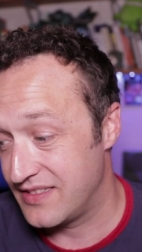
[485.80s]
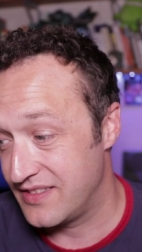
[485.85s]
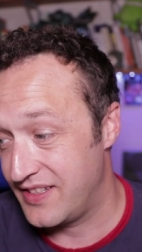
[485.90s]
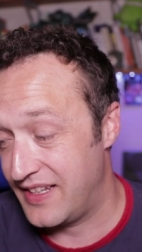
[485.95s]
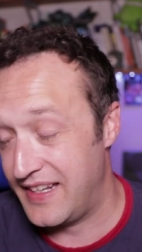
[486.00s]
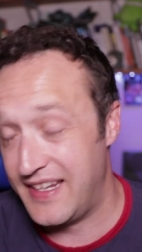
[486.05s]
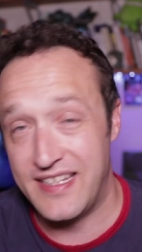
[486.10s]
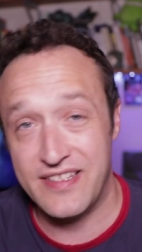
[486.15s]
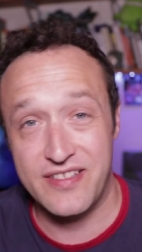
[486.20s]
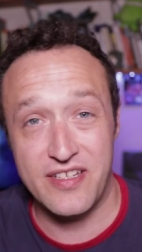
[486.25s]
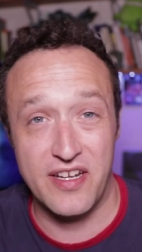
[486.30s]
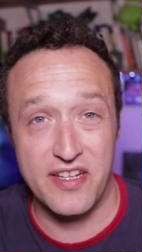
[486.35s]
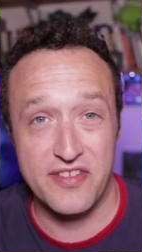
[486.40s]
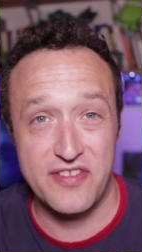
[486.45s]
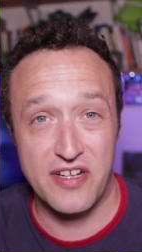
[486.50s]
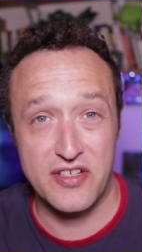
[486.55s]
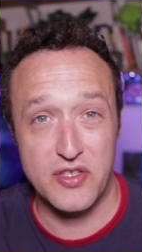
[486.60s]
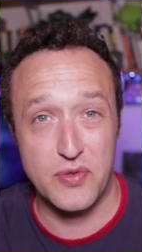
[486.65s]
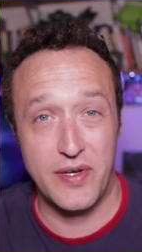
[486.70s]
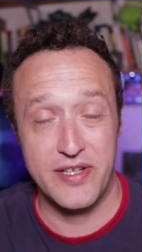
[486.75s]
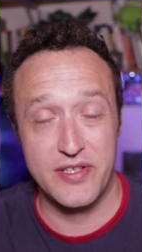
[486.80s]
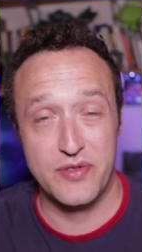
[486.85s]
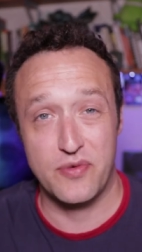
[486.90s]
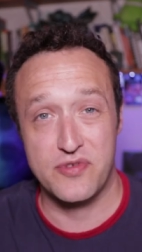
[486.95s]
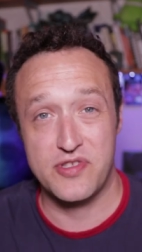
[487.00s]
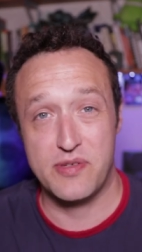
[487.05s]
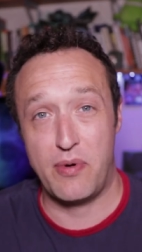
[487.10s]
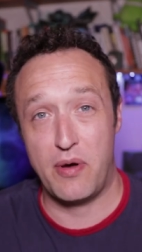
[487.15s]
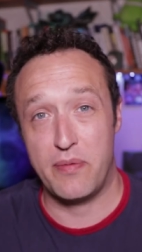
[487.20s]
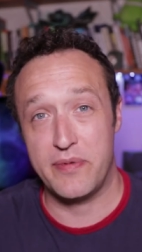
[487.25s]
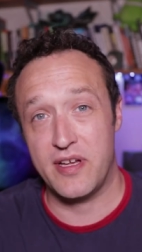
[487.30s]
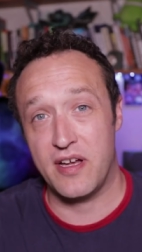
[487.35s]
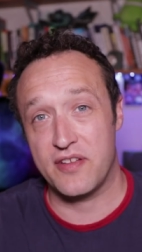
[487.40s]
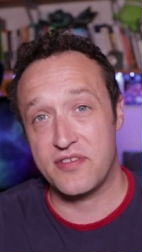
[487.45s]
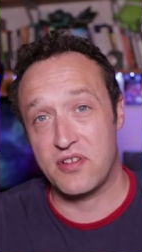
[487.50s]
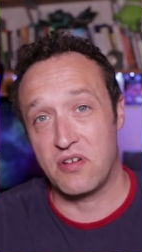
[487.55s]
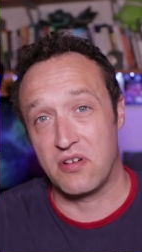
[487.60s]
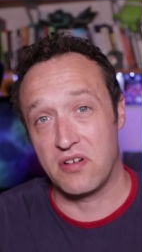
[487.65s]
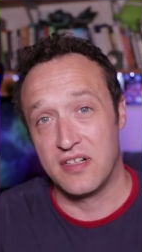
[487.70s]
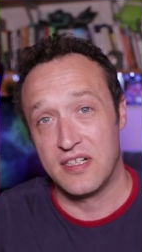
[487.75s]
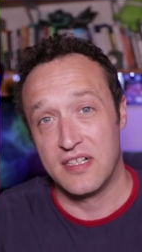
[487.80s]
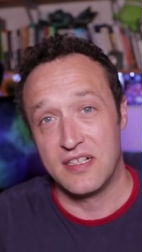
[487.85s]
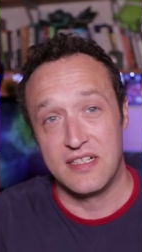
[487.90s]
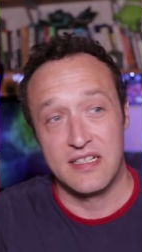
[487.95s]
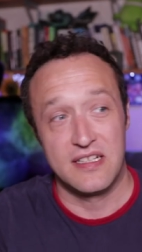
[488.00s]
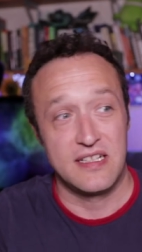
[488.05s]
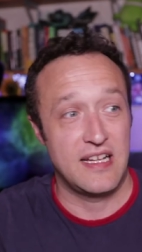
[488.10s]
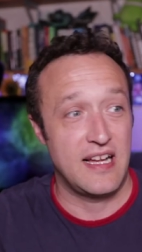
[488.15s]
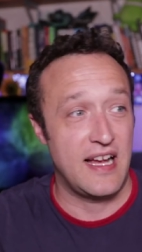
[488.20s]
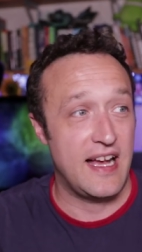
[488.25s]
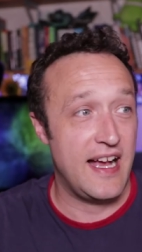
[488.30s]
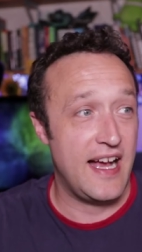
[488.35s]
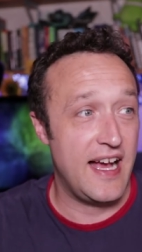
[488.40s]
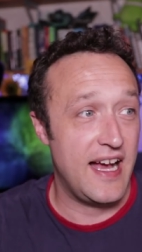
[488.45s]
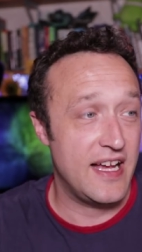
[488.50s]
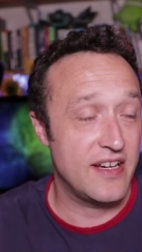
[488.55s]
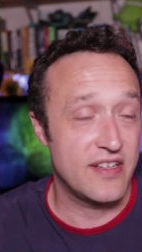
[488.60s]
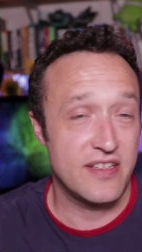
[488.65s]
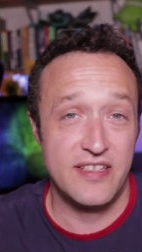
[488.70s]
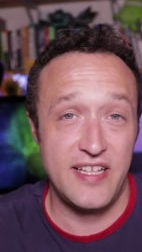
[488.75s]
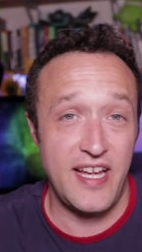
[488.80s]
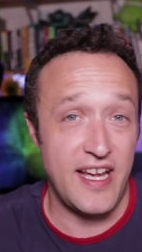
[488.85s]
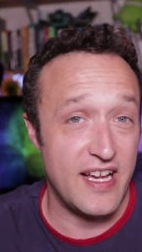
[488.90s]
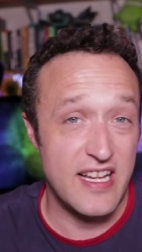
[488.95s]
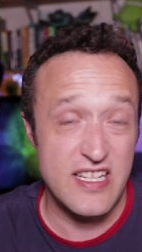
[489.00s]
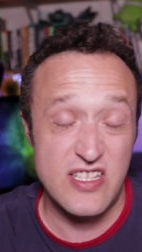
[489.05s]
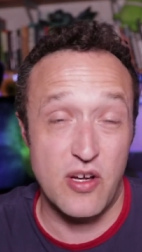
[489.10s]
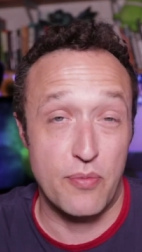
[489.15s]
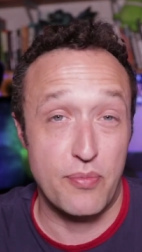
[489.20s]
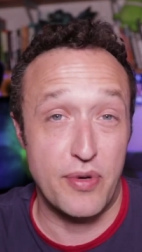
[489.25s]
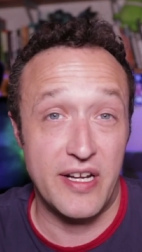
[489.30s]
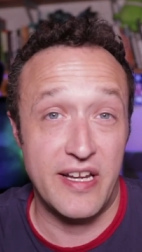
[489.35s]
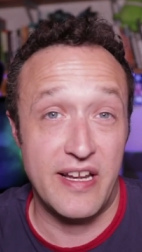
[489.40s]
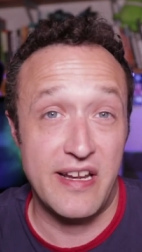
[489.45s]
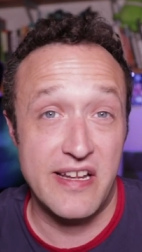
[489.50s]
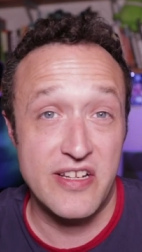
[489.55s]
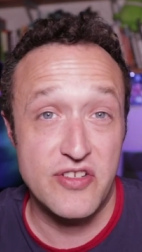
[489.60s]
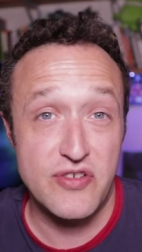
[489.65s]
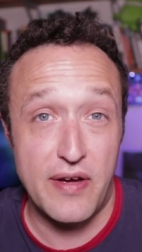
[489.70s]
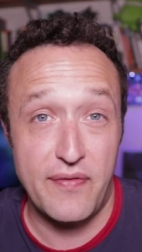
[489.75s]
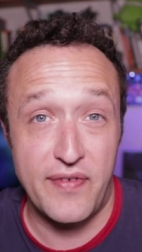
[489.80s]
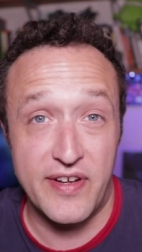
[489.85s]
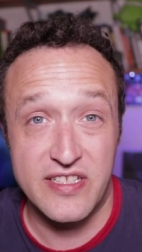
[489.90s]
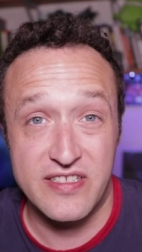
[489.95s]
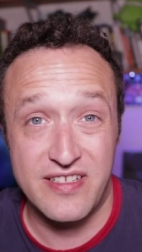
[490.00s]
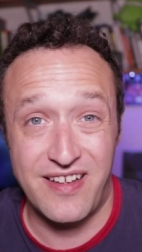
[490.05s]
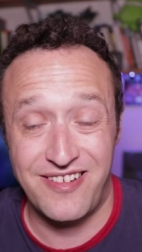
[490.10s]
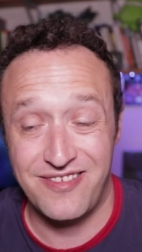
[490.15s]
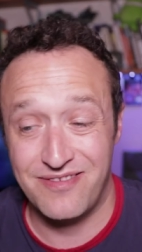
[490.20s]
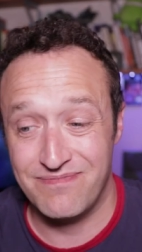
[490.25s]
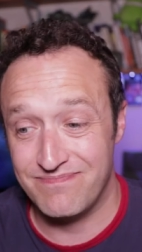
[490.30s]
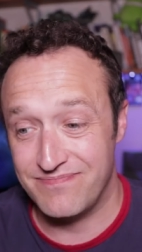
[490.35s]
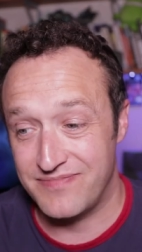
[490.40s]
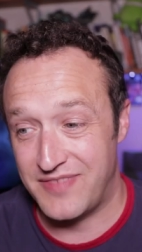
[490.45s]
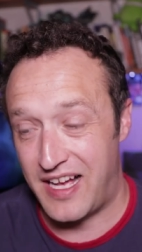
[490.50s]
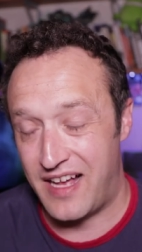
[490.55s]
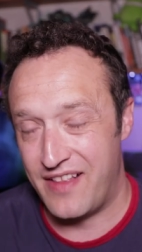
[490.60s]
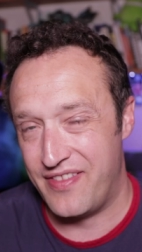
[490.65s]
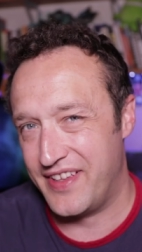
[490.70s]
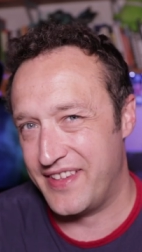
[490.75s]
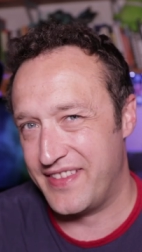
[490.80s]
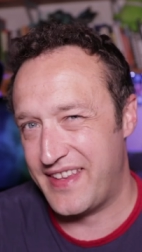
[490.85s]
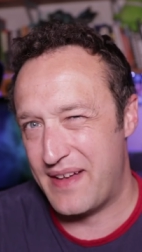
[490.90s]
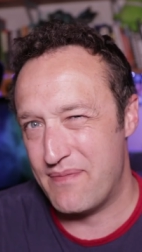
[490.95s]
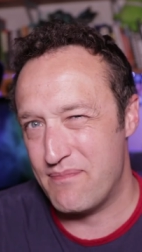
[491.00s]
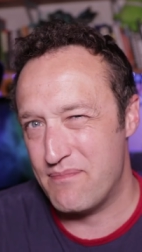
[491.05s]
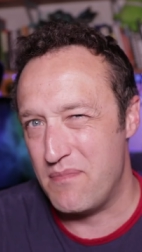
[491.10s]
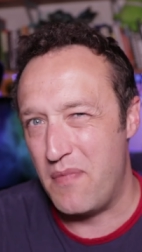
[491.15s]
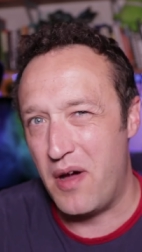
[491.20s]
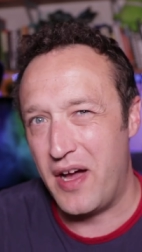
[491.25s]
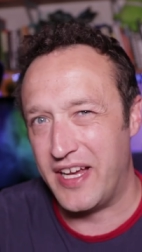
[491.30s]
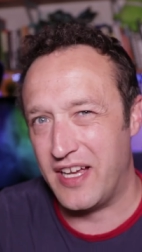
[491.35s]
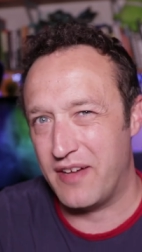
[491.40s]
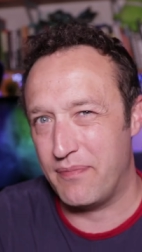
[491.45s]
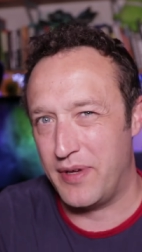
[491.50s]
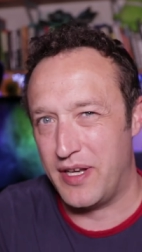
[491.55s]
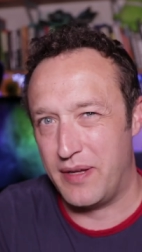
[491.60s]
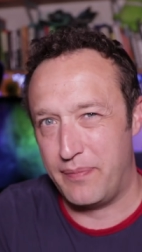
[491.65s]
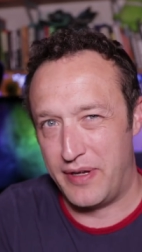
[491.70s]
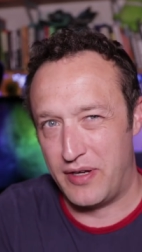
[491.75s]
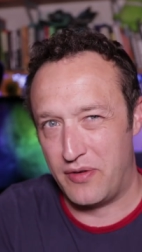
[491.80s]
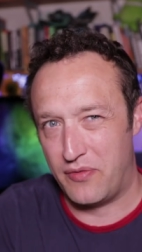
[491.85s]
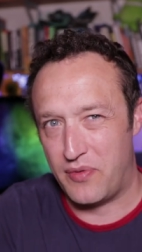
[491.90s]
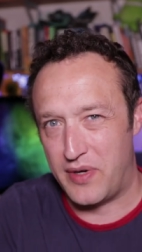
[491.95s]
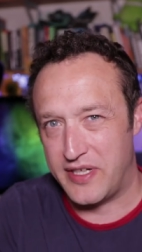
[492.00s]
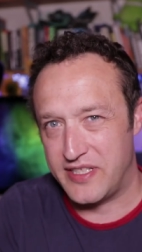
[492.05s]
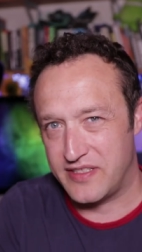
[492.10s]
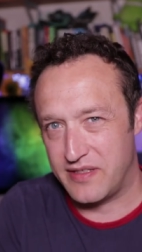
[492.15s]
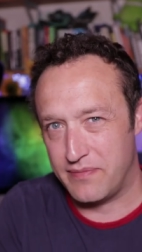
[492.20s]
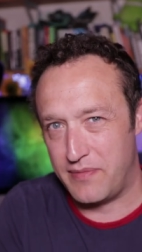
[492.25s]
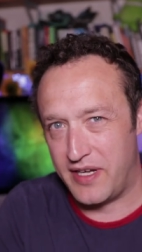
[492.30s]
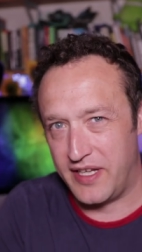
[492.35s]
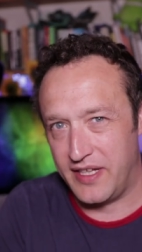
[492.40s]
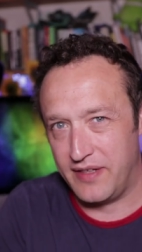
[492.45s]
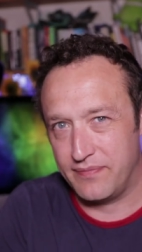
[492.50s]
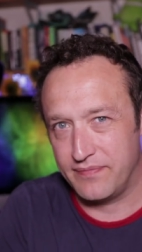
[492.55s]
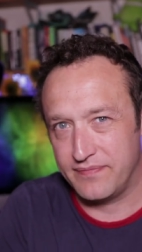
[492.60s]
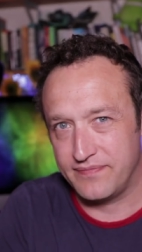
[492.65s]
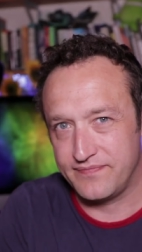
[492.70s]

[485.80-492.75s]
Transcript: the link's kind of tucked away towards the bottom of the article, and yeah, it's not bringing in any traffic. So I think that might have been a bit of a waste of money.